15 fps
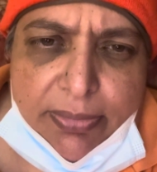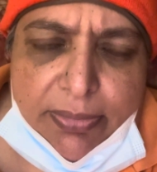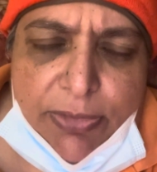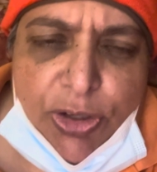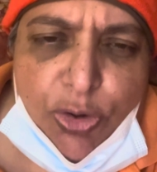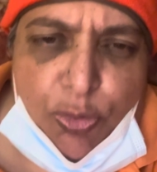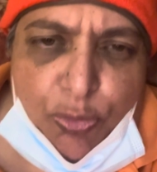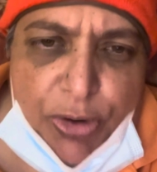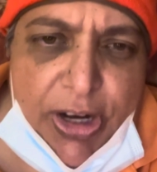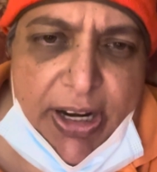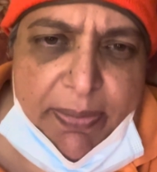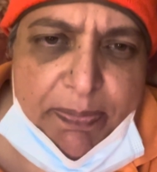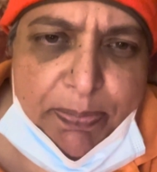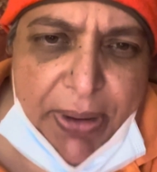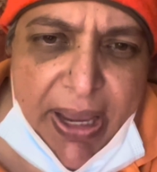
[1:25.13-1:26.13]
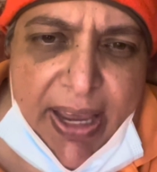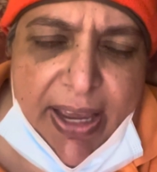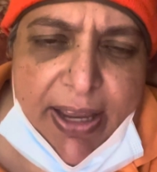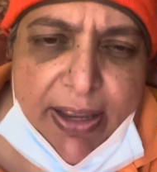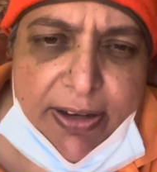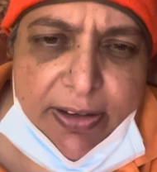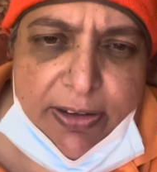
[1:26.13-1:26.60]
You know, really
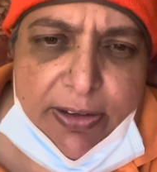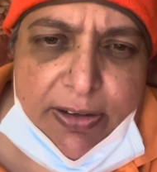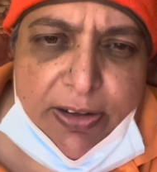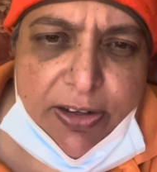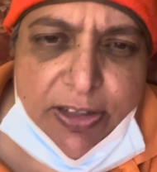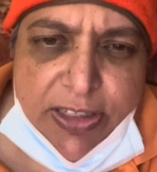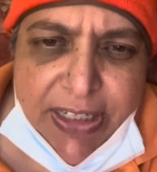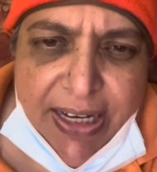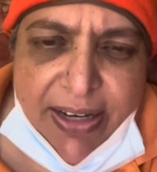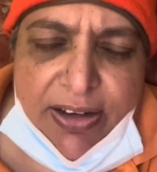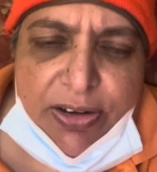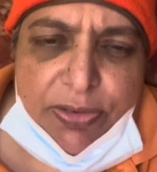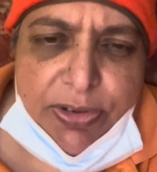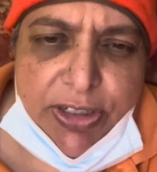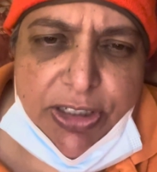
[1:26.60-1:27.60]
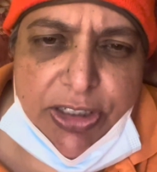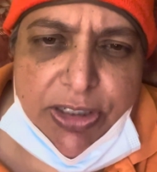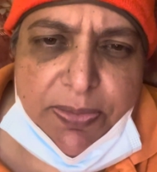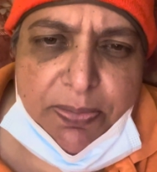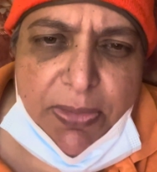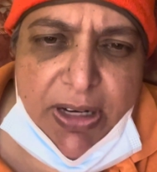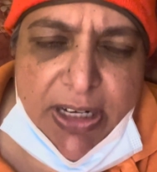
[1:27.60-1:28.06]
bad,
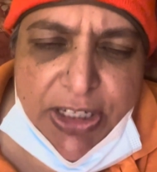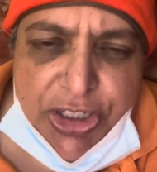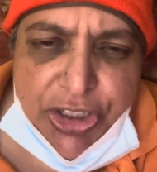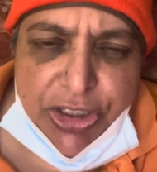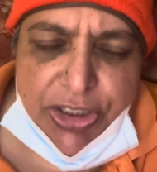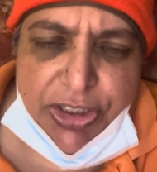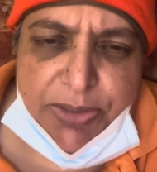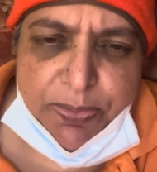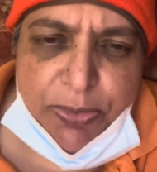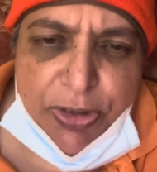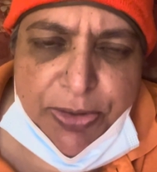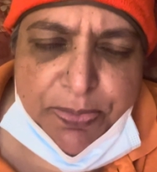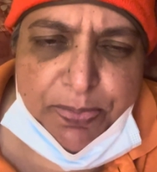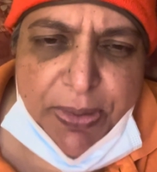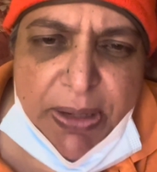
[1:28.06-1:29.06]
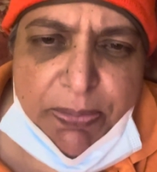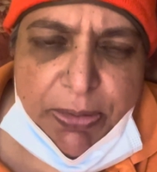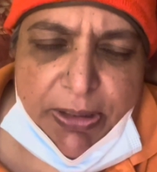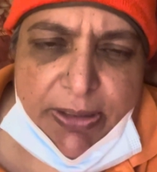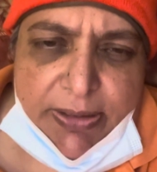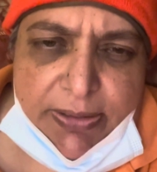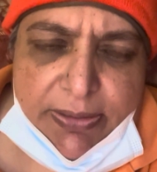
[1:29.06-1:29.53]
cantankerous, malicious per
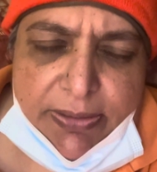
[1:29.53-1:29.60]
people.